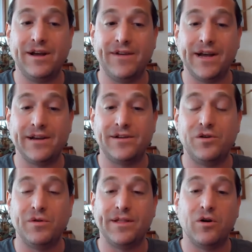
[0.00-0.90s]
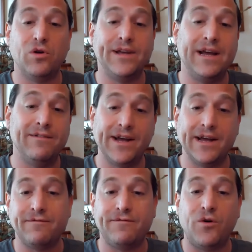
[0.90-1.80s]
giving it to, and they're only giving
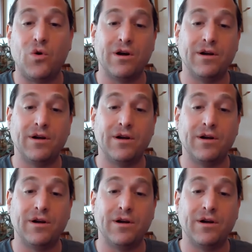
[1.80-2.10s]
it to four,